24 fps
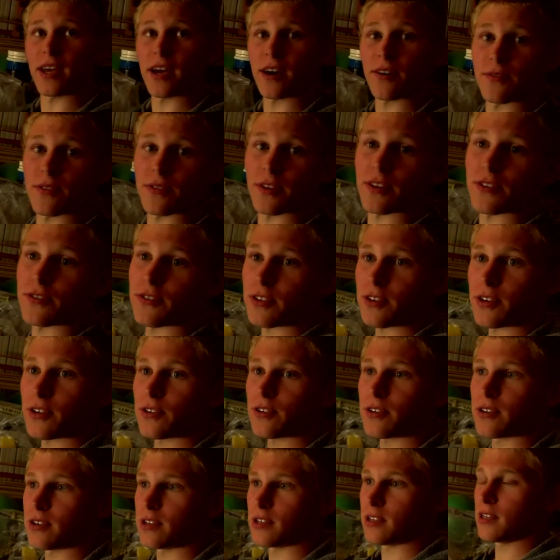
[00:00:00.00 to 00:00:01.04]
down this year
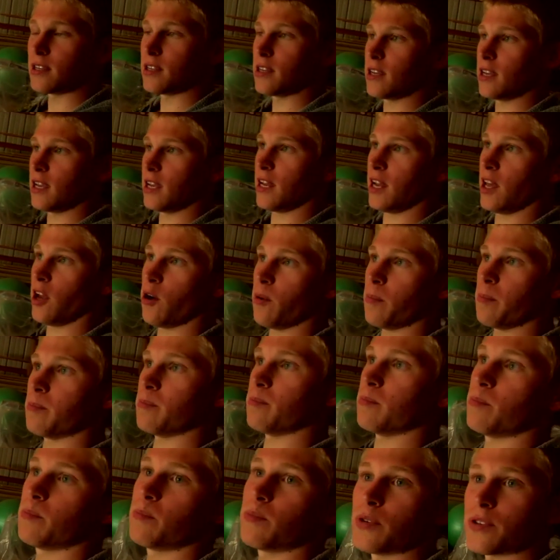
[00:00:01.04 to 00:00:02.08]
and, and help
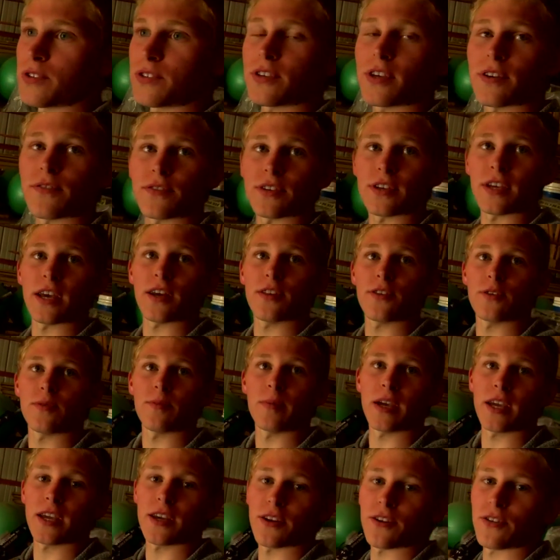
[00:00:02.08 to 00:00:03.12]
put stuff together to
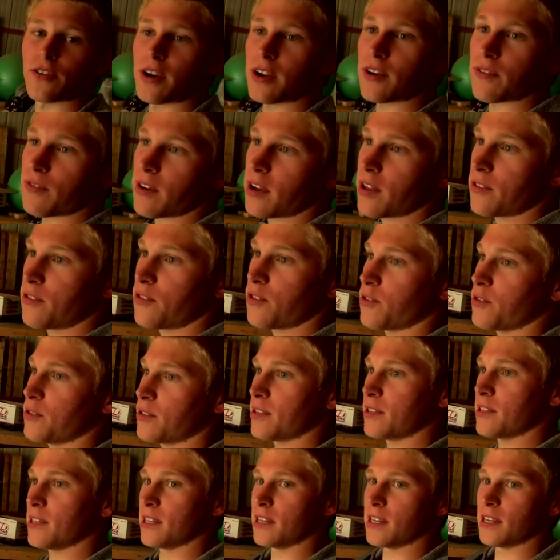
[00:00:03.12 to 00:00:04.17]
make it a great event, so
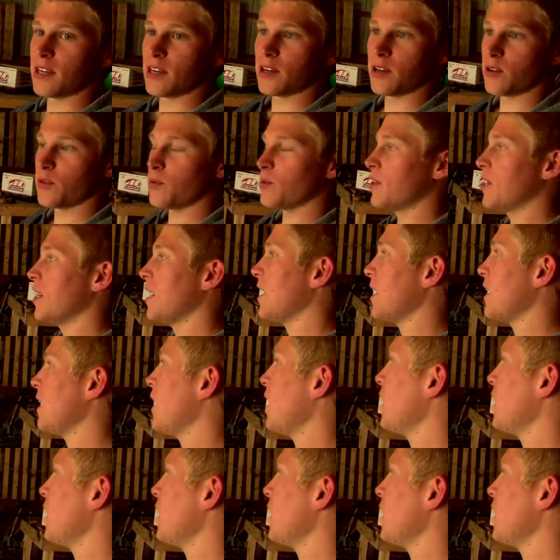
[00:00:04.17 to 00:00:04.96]
we kind of